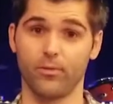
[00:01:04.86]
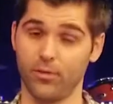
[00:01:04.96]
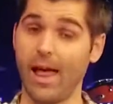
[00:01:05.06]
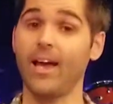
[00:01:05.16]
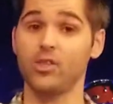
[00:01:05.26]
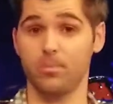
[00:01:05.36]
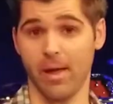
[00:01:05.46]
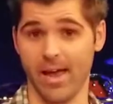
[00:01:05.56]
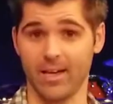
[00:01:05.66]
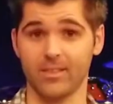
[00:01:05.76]

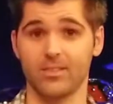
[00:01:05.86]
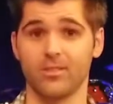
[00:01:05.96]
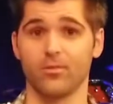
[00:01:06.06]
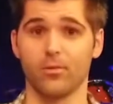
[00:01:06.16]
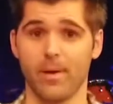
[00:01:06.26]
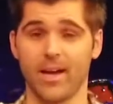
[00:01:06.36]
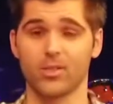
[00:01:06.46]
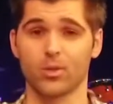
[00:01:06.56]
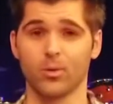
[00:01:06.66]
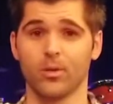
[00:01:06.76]
flashbacks for
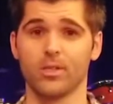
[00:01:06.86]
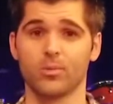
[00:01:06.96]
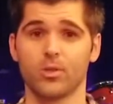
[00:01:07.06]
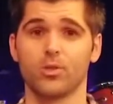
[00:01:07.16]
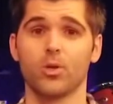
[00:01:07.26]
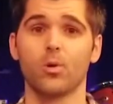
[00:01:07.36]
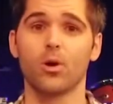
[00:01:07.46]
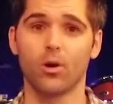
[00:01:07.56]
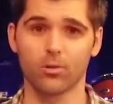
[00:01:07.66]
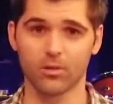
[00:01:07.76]
backstories was a show
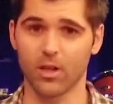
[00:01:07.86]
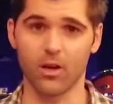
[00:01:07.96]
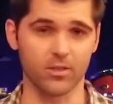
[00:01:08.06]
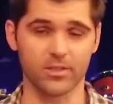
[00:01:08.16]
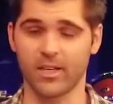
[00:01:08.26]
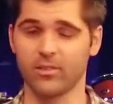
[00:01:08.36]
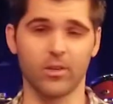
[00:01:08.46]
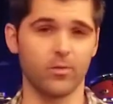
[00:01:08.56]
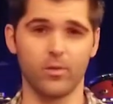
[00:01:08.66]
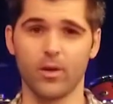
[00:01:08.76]
called Lost. I don't know
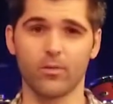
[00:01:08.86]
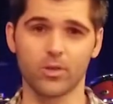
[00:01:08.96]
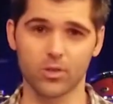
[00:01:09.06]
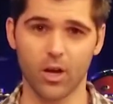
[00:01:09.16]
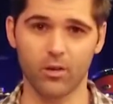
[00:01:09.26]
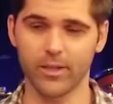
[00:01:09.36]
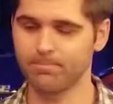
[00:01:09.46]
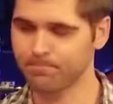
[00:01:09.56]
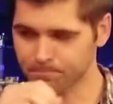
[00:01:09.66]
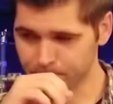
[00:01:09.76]
if you ever saw it.
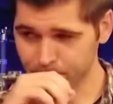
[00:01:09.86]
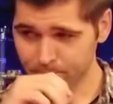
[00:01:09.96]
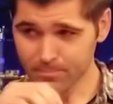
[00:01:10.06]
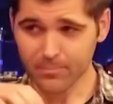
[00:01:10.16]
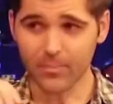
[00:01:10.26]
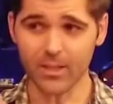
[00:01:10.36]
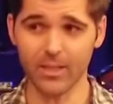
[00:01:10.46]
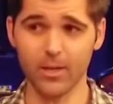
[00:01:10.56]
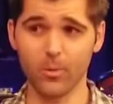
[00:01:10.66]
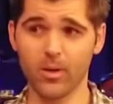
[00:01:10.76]

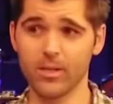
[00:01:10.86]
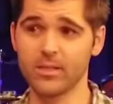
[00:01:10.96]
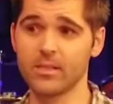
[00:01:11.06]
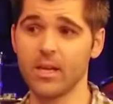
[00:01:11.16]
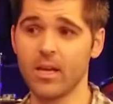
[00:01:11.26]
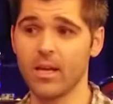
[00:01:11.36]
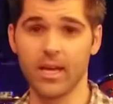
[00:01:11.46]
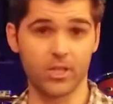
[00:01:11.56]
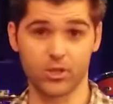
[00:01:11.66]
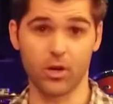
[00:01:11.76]

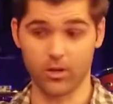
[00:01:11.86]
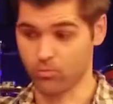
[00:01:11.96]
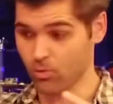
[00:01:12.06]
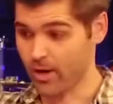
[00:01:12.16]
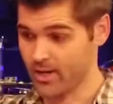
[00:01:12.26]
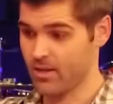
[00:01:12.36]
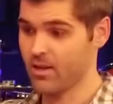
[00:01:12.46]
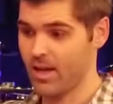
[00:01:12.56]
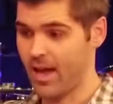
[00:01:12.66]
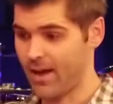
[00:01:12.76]
It started right
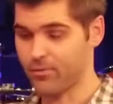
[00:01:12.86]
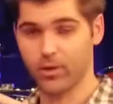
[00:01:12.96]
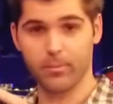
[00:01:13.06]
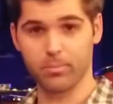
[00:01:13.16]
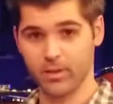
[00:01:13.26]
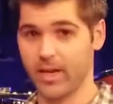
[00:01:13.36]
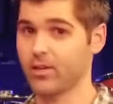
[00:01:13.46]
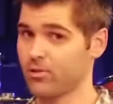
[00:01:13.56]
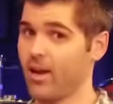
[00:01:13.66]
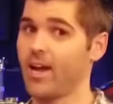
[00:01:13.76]
after a
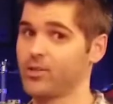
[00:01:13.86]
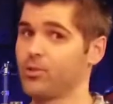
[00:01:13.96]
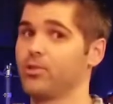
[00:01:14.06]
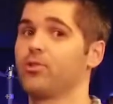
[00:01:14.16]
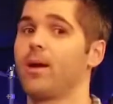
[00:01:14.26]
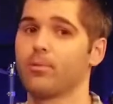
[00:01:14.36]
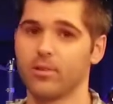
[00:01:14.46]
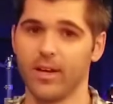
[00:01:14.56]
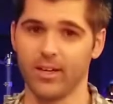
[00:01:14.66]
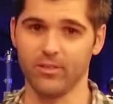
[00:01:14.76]
plane crash on a tropical
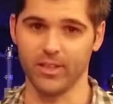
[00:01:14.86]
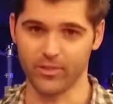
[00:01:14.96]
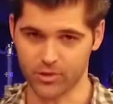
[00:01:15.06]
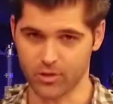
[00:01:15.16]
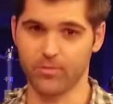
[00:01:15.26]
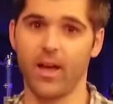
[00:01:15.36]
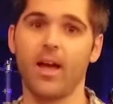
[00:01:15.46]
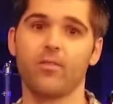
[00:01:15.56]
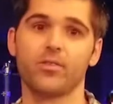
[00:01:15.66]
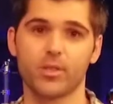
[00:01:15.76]
island, and the
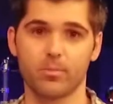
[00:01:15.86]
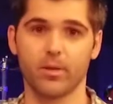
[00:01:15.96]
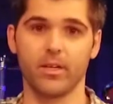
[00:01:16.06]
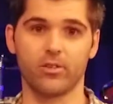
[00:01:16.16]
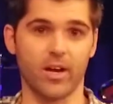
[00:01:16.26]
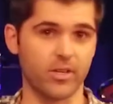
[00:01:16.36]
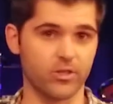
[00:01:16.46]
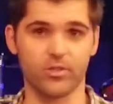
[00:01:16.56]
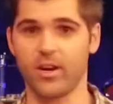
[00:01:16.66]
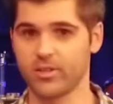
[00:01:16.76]
survivors of the plane crash are
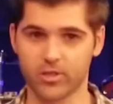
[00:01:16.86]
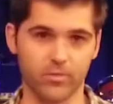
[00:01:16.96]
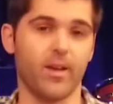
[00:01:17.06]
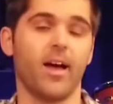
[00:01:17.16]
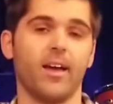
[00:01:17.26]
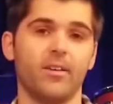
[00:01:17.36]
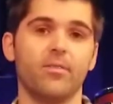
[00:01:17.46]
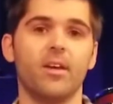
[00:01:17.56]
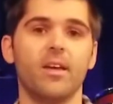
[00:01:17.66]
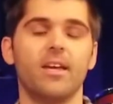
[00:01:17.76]
trying to survive
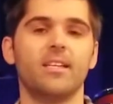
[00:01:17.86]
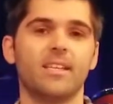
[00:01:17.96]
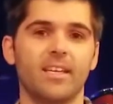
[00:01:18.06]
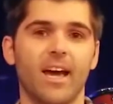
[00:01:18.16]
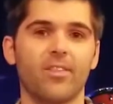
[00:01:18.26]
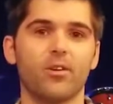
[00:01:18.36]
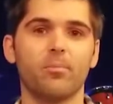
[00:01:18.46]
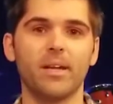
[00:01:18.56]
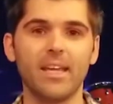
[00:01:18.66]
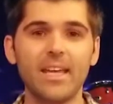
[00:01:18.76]
together.
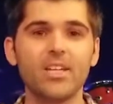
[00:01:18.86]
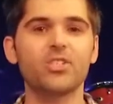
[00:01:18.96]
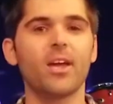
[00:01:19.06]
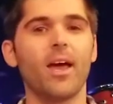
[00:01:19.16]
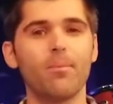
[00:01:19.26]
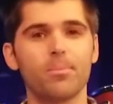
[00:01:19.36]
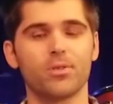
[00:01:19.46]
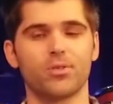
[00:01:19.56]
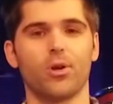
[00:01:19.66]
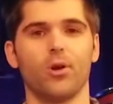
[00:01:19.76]
But each
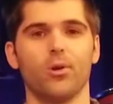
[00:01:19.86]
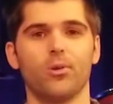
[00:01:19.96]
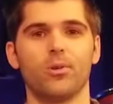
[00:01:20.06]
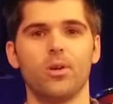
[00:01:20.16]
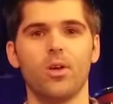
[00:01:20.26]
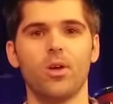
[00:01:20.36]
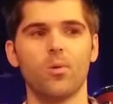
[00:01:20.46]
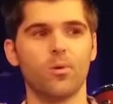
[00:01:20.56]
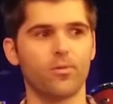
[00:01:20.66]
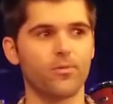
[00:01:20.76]
episode
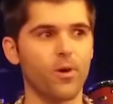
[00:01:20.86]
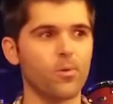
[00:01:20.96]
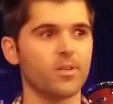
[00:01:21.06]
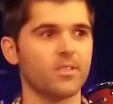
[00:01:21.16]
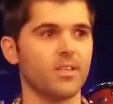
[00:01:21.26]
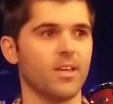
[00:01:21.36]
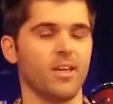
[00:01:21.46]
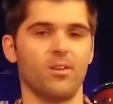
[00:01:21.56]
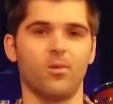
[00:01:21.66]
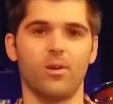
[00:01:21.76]
would focus
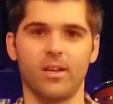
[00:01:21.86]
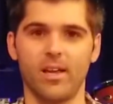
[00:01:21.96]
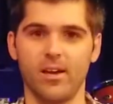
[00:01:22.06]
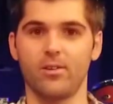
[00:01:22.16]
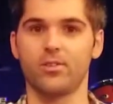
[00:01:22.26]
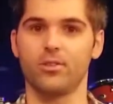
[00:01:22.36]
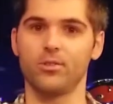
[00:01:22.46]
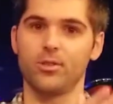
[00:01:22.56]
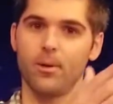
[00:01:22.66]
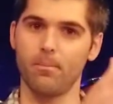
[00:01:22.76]
in on a
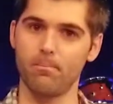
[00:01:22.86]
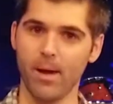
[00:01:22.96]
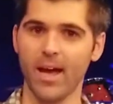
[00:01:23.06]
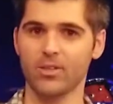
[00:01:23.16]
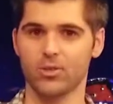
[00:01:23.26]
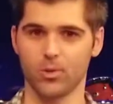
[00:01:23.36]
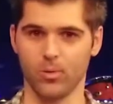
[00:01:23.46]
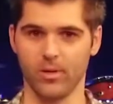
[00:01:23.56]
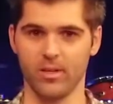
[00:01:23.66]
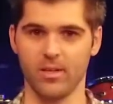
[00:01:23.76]
character's
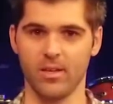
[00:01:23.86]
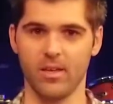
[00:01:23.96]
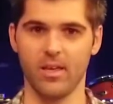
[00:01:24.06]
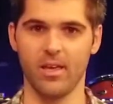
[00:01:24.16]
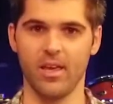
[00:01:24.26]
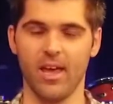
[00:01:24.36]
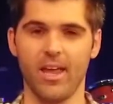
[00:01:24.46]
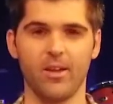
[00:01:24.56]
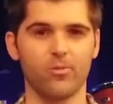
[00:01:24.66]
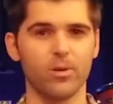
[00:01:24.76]
backstory. And
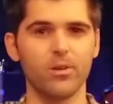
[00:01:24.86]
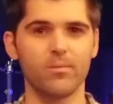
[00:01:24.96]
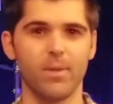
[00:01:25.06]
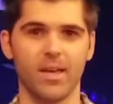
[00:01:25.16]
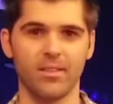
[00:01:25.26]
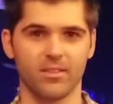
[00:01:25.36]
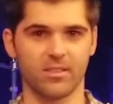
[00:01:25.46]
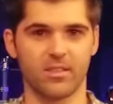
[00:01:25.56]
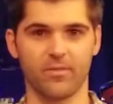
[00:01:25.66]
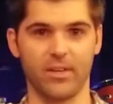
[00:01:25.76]
it really made the
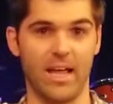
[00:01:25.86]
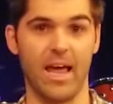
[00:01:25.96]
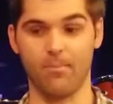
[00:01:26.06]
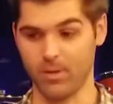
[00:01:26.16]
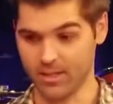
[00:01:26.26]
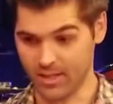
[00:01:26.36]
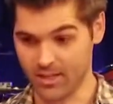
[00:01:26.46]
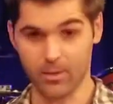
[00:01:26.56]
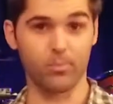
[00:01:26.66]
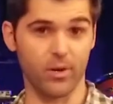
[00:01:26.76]
stuff that happened in
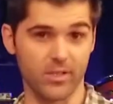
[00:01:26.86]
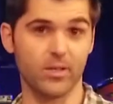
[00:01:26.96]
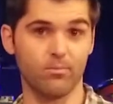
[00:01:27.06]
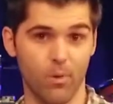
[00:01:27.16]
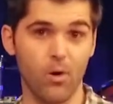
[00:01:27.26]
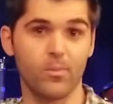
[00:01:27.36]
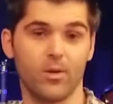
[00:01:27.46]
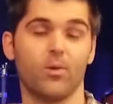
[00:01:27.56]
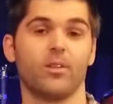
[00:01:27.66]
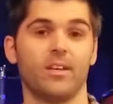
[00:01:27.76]
the present moment
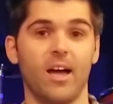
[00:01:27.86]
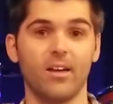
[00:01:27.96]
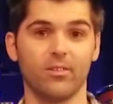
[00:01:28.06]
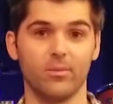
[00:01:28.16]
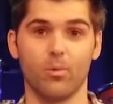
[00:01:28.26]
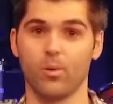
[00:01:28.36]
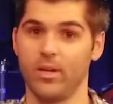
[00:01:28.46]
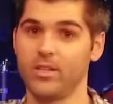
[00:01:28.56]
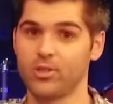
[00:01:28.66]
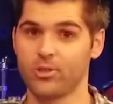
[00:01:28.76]
on the island more
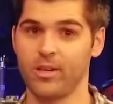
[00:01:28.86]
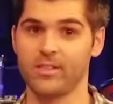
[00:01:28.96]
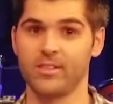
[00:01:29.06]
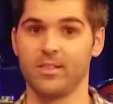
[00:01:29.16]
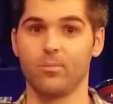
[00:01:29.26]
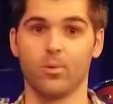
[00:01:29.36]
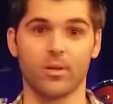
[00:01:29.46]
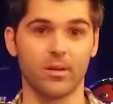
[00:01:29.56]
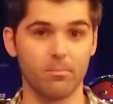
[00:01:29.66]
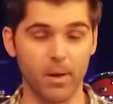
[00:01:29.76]
interesting, more
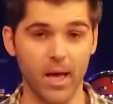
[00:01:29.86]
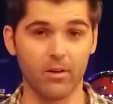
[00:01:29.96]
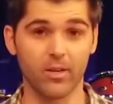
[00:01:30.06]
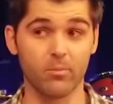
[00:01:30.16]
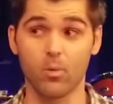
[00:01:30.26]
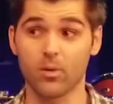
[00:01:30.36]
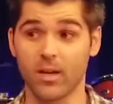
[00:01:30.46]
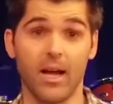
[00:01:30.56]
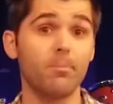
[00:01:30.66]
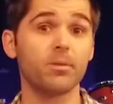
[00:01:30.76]
compelling, more
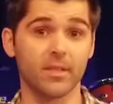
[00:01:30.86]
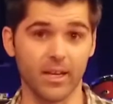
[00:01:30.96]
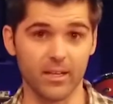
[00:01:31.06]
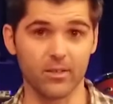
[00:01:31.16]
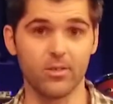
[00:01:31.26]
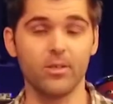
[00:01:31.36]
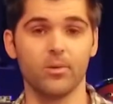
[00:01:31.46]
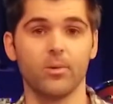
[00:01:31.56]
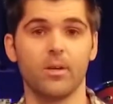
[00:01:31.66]
complicated too.